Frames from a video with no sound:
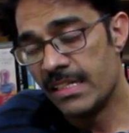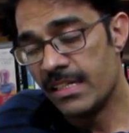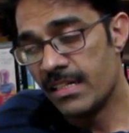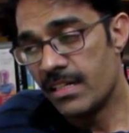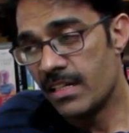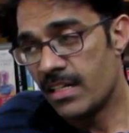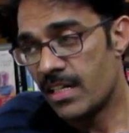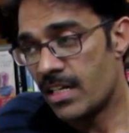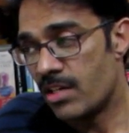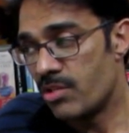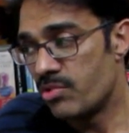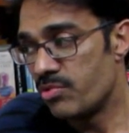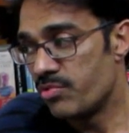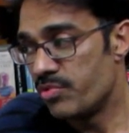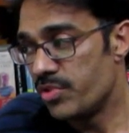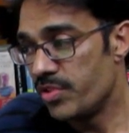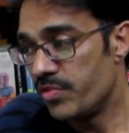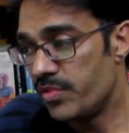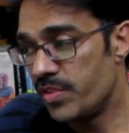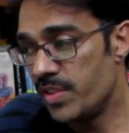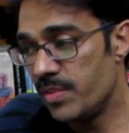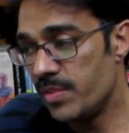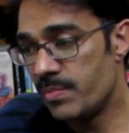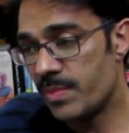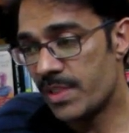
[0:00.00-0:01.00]
around
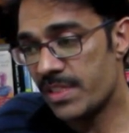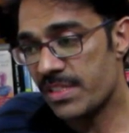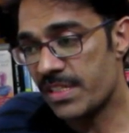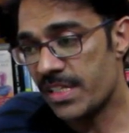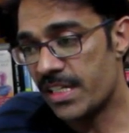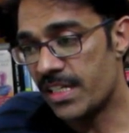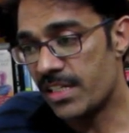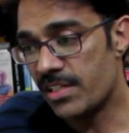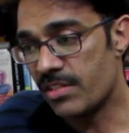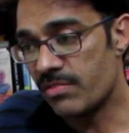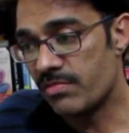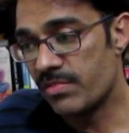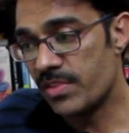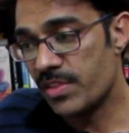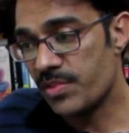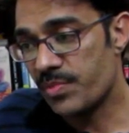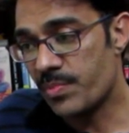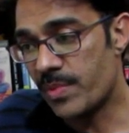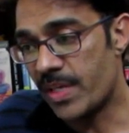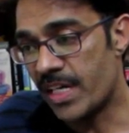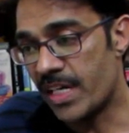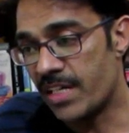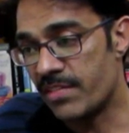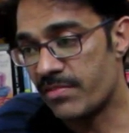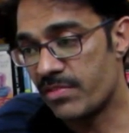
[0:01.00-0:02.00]
50% of the
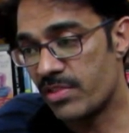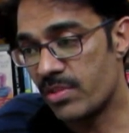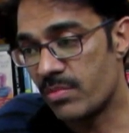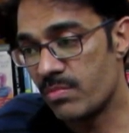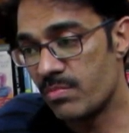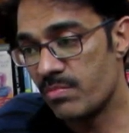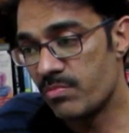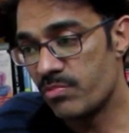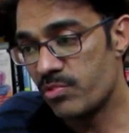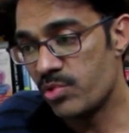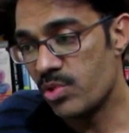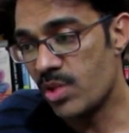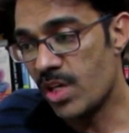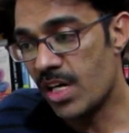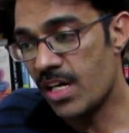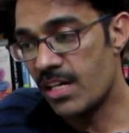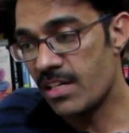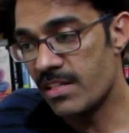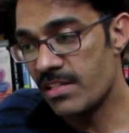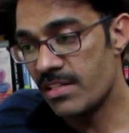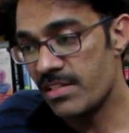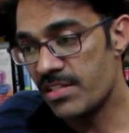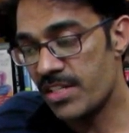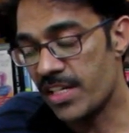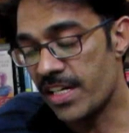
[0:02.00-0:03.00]
spread from
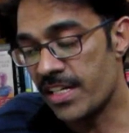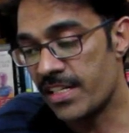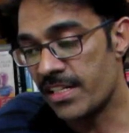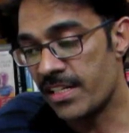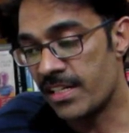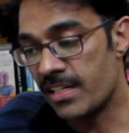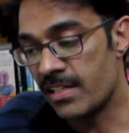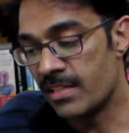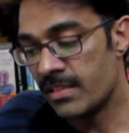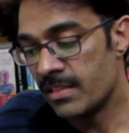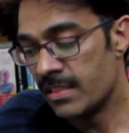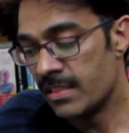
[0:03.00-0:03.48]
Wuhan China